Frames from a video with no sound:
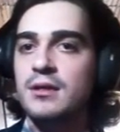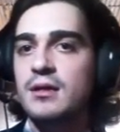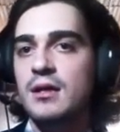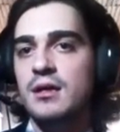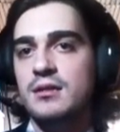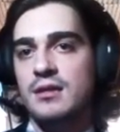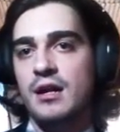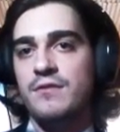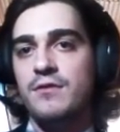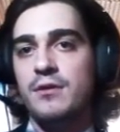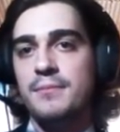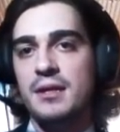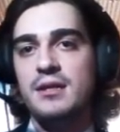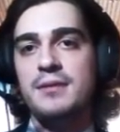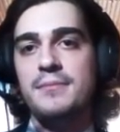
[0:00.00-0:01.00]
Therefore,
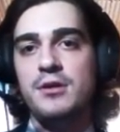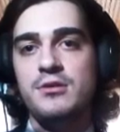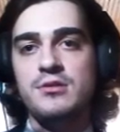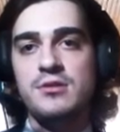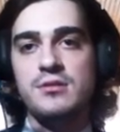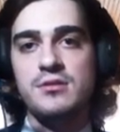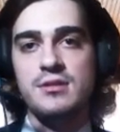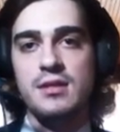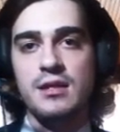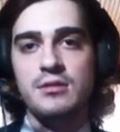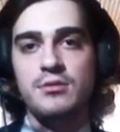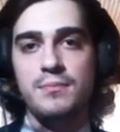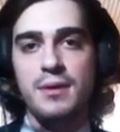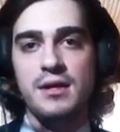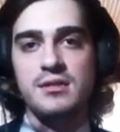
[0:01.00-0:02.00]
many merchants tend
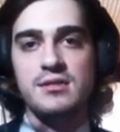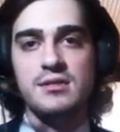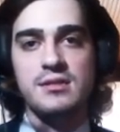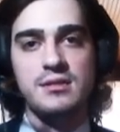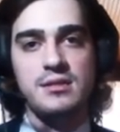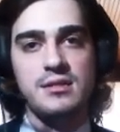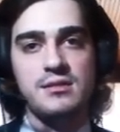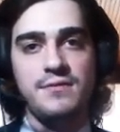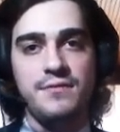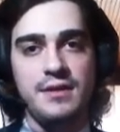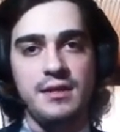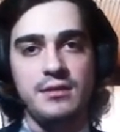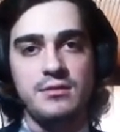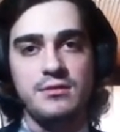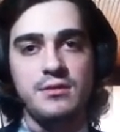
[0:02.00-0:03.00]
to pass this
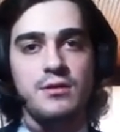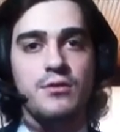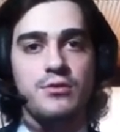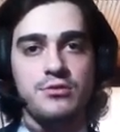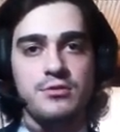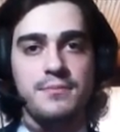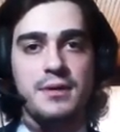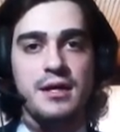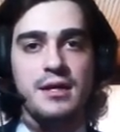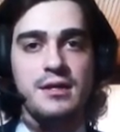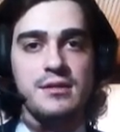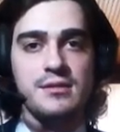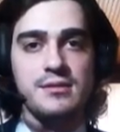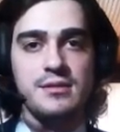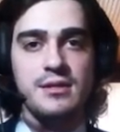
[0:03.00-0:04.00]
fee on to
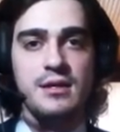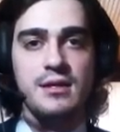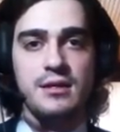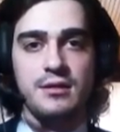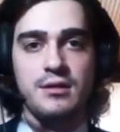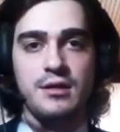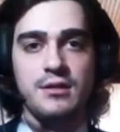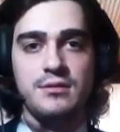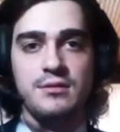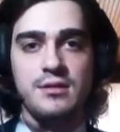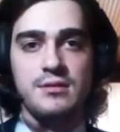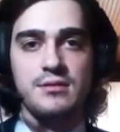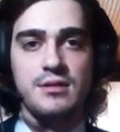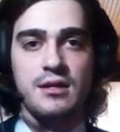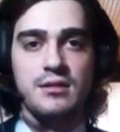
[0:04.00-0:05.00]
buyers in
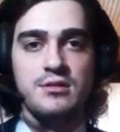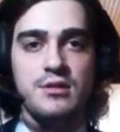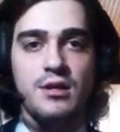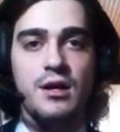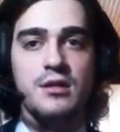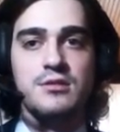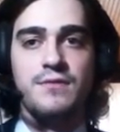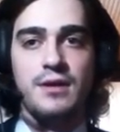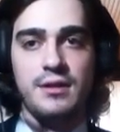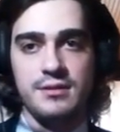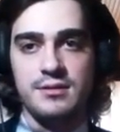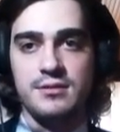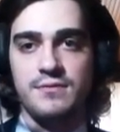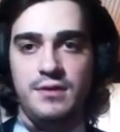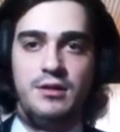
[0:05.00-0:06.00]
countries that charge
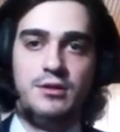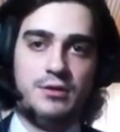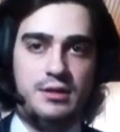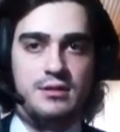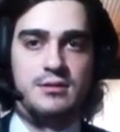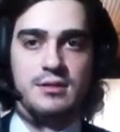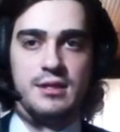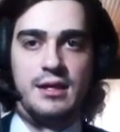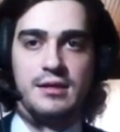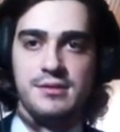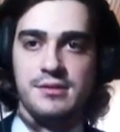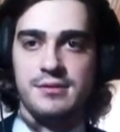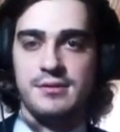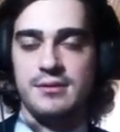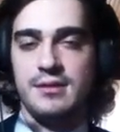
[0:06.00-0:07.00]
what value-added
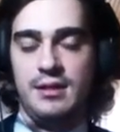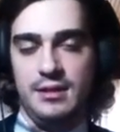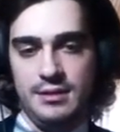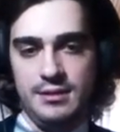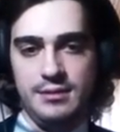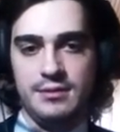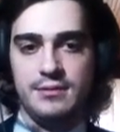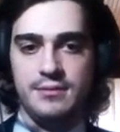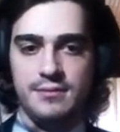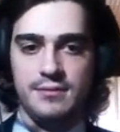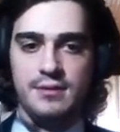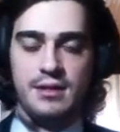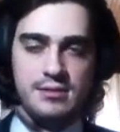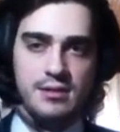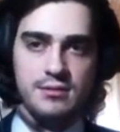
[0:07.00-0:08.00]
tax and
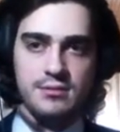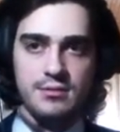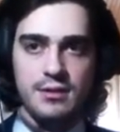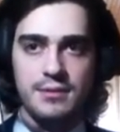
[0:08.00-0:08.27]
etc.